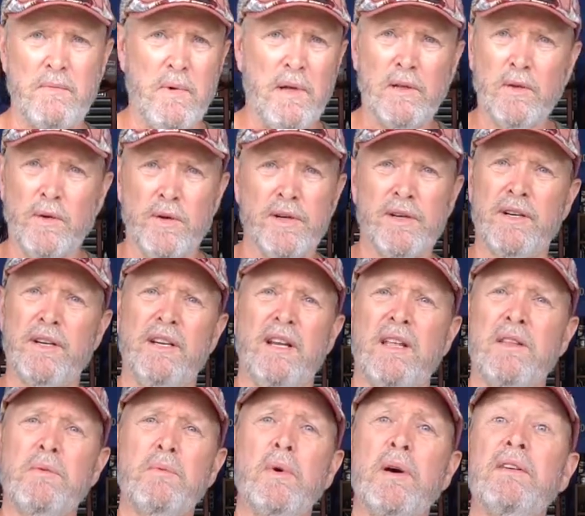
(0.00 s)
well, order
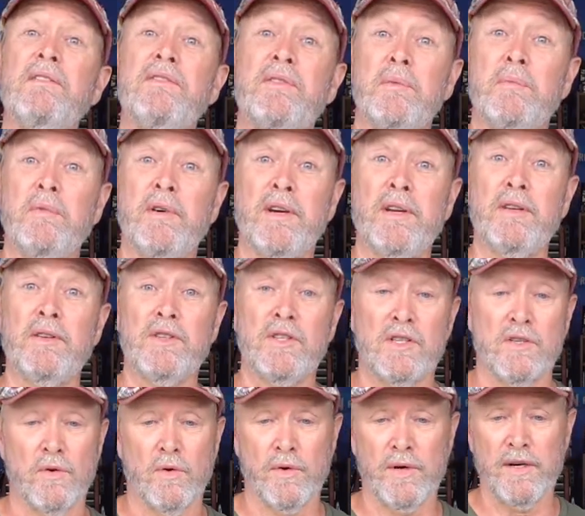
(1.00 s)
another one from where you
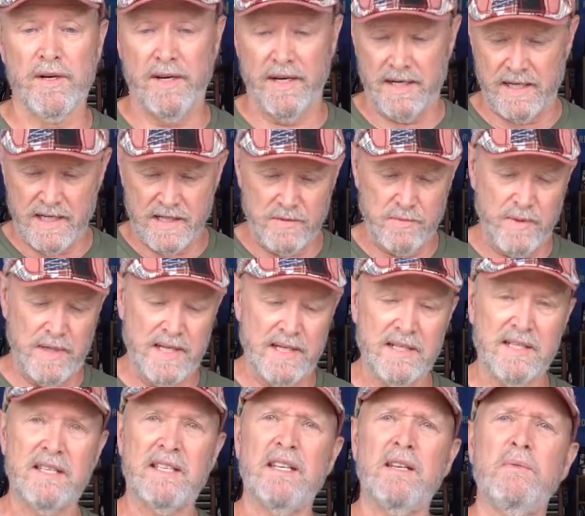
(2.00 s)
just ordered it because we
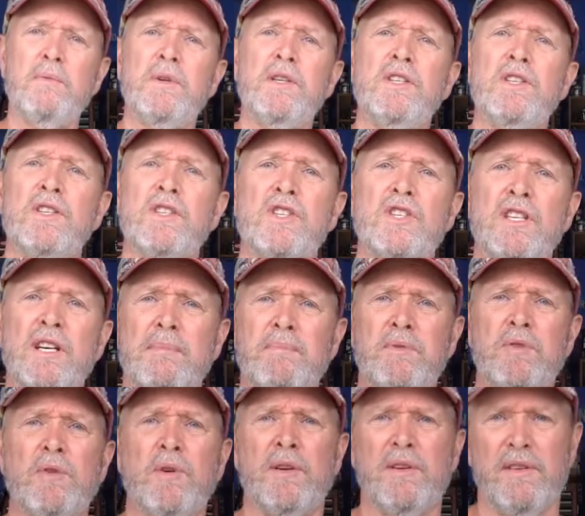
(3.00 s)
can see we just
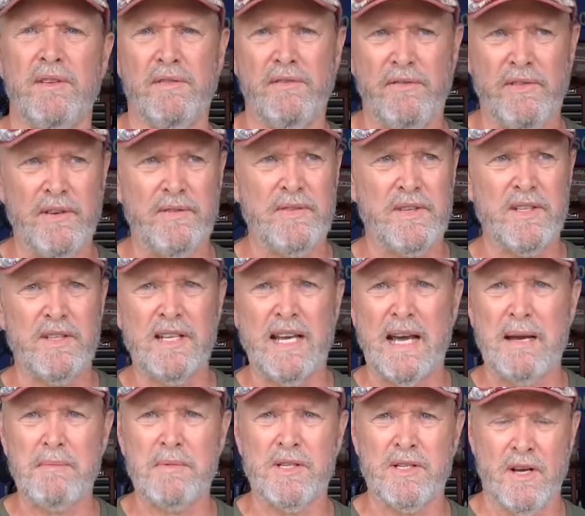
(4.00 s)
shipped 250 to
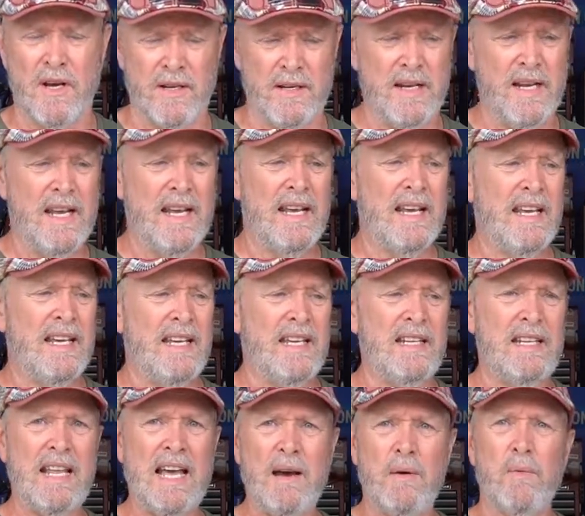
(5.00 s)
Amazon
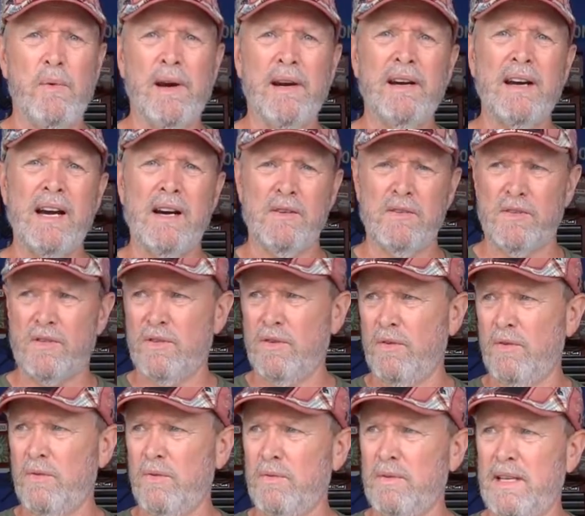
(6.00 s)
in that warehouse,
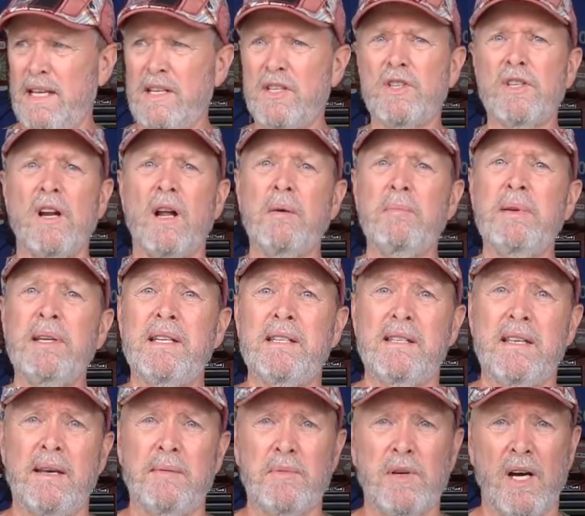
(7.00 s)
so they should all be the
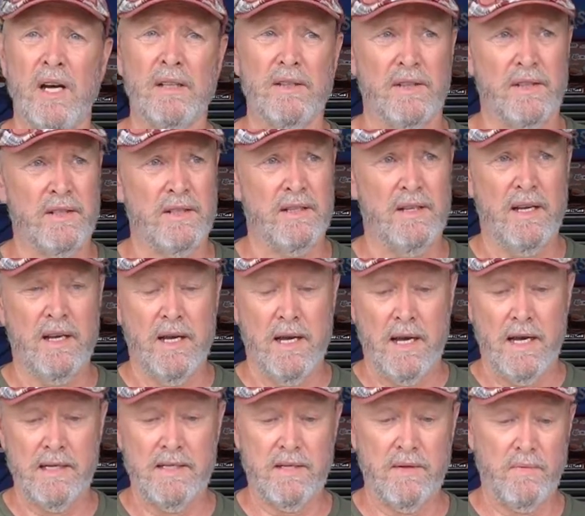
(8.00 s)
same color.
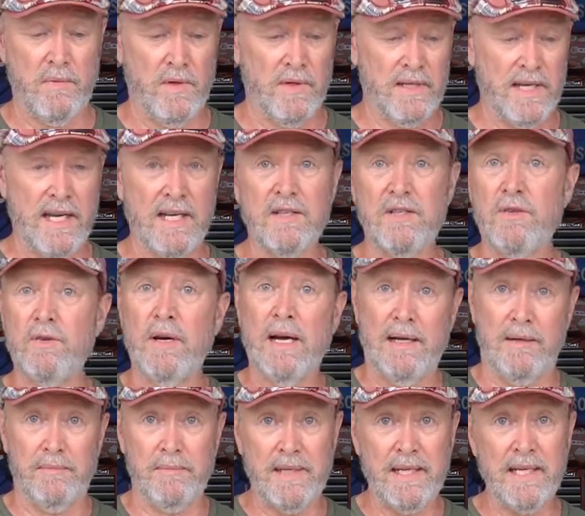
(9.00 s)
I said, well, can't you
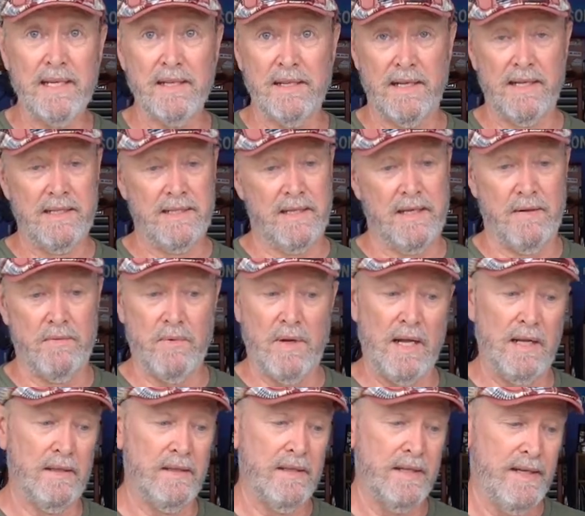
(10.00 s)
help me? And they said,
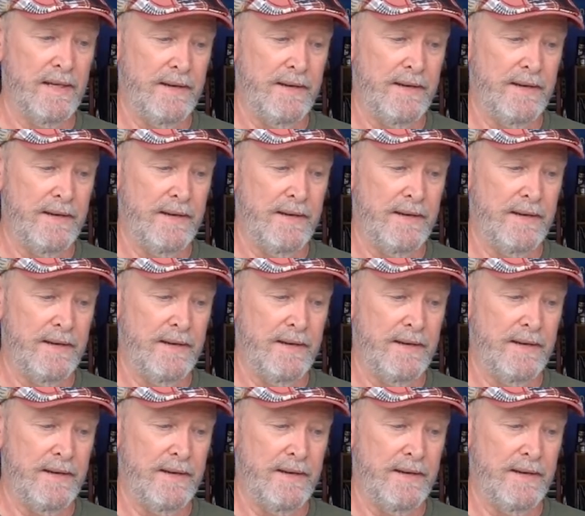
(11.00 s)
well,